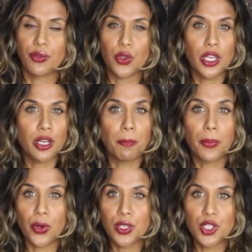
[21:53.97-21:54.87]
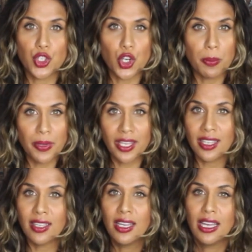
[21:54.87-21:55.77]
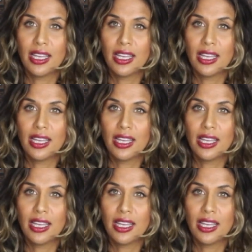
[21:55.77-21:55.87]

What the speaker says: So if you hear birds chirping,